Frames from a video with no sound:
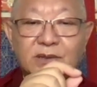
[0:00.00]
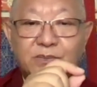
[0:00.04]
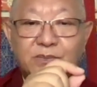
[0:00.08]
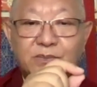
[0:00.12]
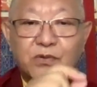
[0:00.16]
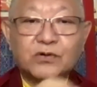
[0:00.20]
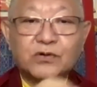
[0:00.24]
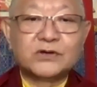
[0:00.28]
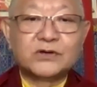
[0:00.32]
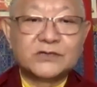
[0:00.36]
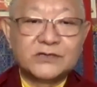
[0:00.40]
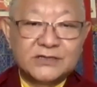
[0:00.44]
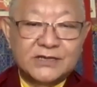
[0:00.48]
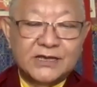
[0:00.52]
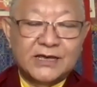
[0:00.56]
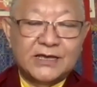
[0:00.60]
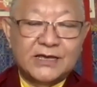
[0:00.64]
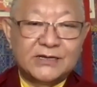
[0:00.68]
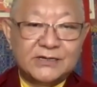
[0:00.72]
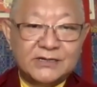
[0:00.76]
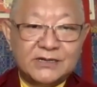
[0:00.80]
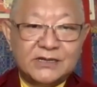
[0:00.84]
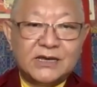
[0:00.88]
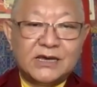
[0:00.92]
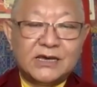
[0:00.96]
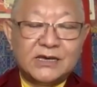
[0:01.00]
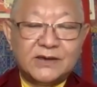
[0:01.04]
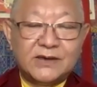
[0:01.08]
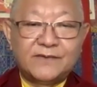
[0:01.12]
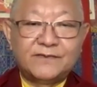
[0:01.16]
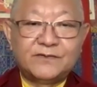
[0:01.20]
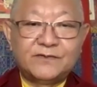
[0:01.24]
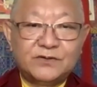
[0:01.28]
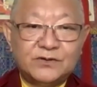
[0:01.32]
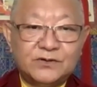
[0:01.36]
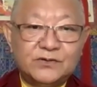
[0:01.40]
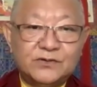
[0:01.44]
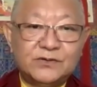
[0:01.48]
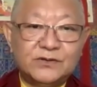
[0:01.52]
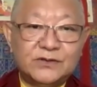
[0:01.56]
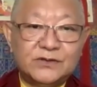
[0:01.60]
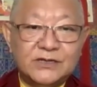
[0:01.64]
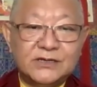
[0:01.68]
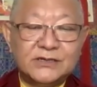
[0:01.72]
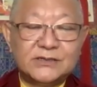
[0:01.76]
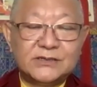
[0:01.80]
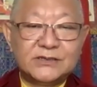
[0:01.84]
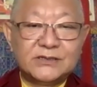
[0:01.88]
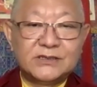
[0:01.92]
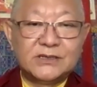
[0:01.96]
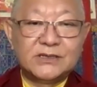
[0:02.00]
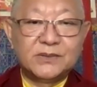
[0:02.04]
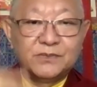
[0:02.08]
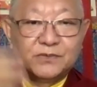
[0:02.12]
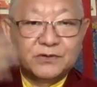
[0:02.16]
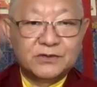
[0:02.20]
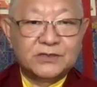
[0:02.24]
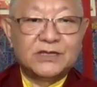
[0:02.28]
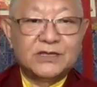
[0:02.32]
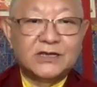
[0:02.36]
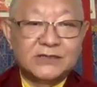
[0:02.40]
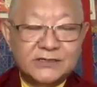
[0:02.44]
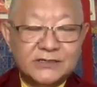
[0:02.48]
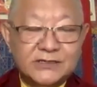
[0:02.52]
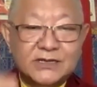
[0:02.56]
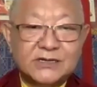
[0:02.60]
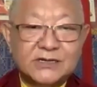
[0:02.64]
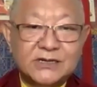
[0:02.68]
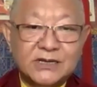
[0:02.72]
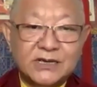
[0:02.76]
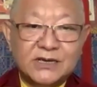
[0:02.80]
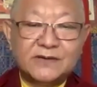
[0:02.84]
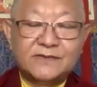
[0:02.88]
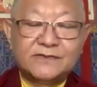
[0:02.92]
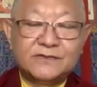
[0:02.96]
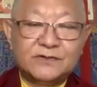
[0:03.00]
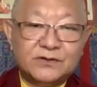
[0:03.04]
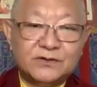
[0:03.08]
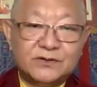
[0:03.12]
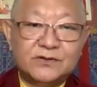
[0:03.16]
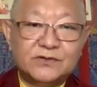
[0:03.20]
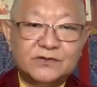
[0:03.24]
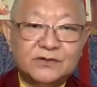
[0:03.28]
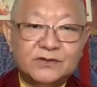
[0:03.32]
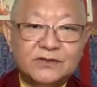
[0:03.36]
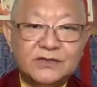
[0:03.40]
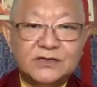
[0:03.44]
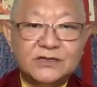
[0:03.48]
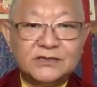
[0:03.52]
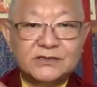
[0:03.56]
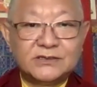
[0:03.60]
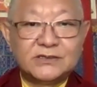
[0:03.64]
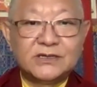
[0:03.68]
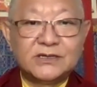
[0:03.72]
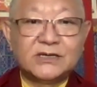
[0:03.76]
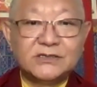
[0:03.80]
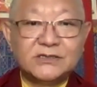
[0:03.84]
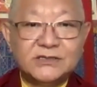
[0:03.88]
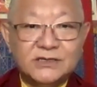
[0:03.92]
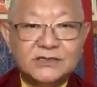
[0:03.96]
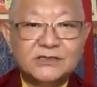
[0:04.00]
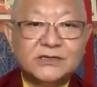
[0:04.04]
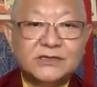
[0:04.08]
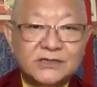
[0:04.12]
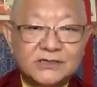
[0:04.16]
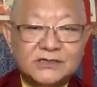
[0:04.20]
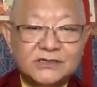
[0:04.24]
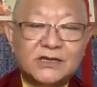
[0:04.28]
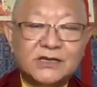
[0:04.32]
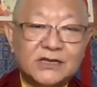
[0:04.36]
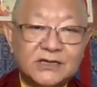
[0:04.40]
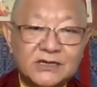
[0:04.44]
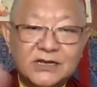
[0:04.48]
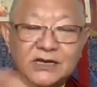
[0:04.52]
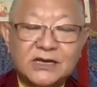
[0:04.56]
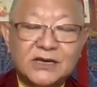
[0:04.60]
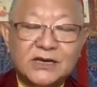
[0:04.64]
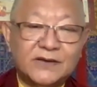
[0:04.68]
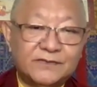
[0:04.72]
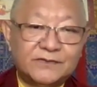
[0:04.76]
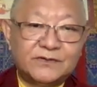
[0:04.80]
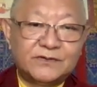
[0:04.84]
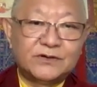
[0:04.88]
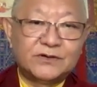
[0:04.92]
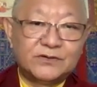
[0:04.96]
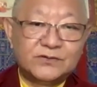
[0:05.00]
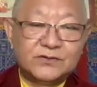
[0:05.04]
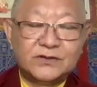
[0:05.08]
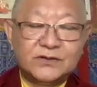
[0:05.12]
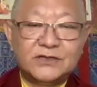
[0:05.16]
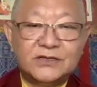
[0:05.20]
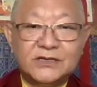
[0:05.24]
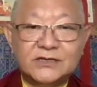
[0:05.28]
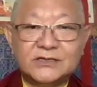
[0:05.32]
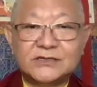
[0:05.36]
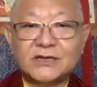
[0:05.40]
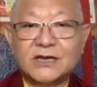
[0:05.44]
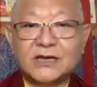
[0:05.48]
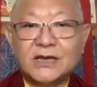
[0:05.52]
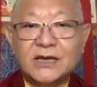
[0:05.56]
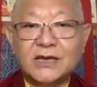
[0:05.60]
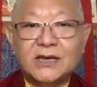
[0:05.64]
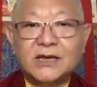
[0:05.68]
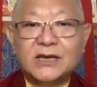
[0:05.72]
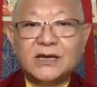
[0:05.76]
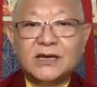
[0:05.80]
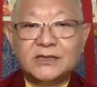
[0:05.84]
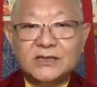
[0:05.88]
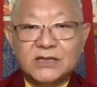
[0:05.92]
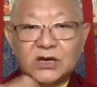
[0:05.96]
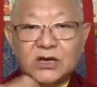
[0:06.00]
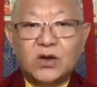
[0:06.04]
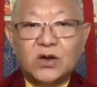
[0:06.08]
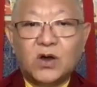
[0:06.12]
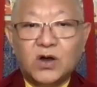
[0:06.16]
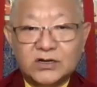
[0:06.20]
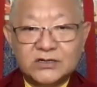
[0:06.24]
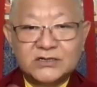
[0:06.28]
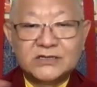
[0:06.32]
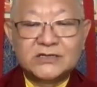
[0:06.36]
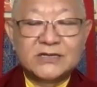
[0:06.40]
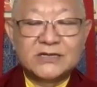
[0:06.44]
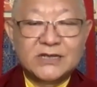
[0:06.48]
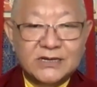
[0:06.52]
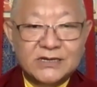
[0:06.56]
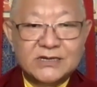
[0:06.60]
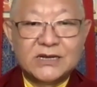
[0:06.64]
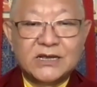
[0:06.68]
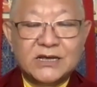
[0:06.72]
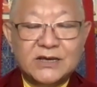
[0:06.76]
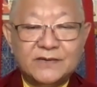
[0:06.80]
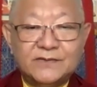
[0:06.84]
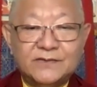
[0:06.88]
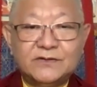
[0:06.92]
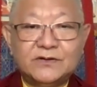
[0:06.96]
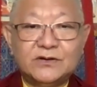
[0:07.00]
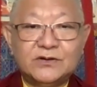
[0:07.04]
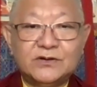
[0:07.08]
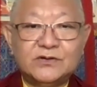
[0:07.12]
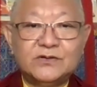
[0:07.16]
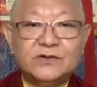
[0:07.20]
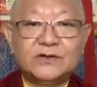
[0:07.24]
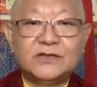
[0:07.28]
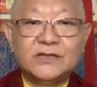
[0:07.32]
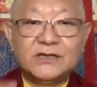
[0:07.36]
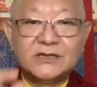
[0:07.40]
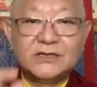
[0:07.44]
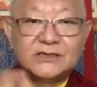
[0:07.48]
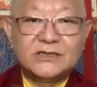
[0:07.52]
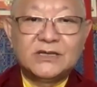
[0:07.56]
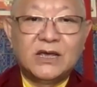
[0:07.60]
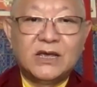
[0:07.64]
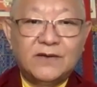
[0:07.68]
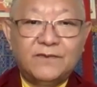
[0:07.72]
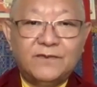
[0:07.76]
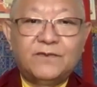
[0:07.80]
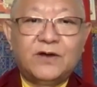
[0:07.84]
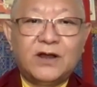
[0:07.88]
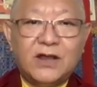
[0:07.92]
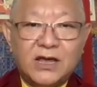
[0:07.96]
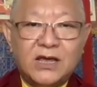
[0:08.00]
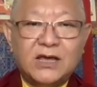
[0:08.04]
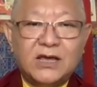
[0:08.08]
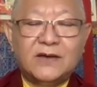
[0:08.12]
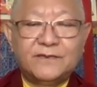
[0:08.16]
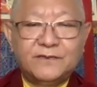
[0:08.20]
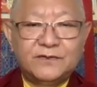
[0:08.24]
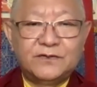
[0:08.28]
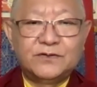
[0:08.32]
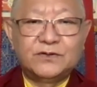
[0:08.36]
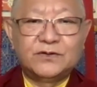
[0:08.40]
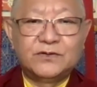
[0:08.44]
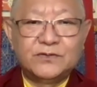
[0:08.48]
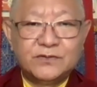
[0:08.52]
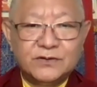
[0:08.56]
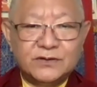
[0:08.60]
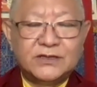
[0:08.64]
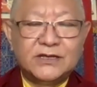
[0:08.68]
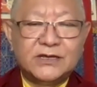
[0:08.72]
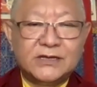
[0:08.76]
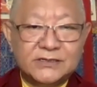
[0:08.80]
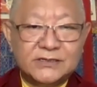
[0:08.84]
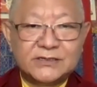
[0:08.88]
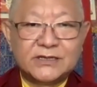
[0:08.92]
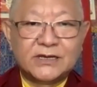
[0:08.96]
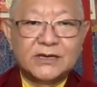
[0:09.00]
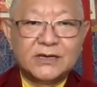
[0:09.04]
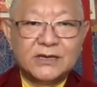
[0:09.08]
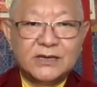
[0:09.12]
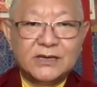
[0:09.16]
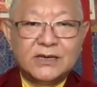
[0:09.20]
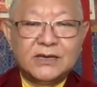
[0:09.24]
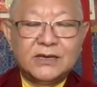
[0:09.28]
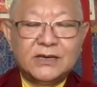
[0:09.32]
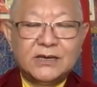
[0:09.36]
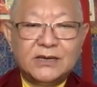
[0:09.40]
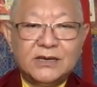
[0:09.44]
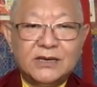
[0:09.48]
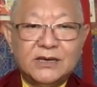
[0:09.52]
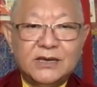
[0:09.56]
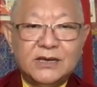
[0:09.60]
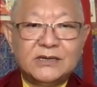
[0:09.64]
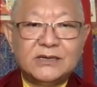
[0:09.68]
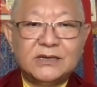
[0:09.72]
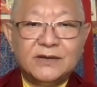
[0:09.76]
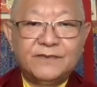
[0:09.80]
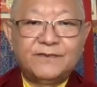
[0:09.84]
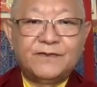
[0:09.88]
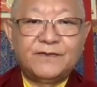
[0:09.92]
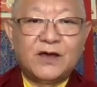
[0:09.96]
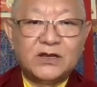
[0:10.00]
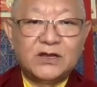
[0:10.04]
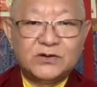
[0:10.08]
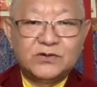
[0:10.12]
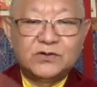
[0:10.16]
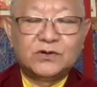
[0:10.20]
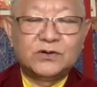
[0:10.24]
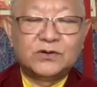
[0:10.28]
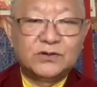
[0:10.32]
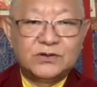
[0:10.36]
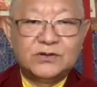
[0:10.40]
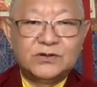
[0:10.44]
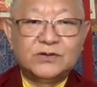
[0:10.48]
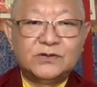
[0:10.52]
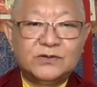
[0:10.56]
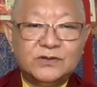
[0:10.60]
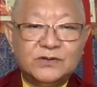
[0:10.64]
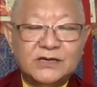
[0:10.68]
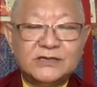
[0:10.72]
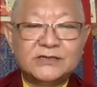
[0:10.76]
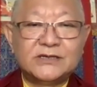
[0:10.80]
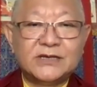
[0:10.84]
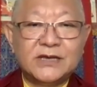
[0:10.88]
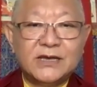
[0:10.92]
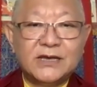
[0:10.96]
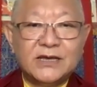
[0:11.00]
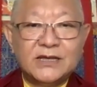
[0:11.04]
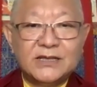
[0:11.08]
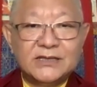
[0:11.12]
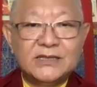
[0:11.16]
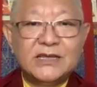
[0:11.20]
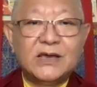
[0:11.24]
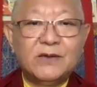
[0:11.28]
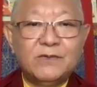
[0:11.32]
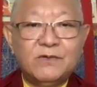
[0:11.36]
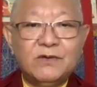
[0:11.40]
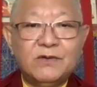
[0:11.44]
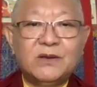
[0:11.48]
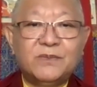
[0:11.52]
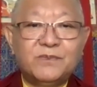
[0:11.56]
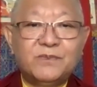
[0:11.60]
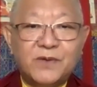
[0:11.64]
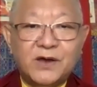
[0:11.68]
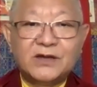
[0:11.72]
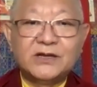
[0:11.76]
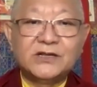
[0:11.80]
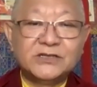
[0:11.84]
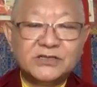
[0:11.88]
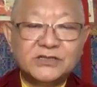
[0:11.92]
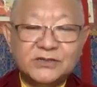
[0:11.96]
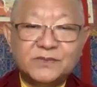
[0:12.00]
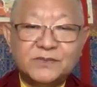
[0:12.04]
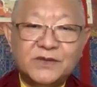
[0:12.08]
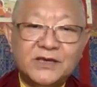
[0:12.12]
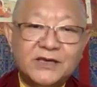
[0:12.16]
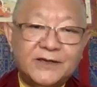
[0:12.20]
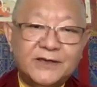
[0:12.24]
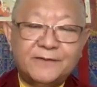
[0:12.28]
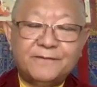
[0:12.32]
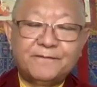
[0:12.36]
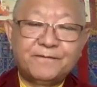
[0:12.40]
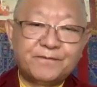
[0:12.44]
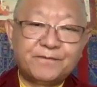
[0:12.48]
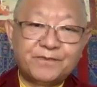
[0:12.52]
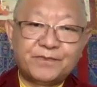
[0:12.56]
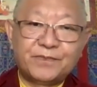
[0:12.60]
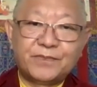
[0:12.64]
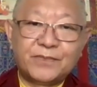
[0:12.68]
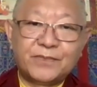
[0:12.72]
book said I have to do this, the Buddha said I have to do this, the Jesus said I have to do this, the God said I have to do this, therefore I have to do this. And if I don't do this, they will punish me.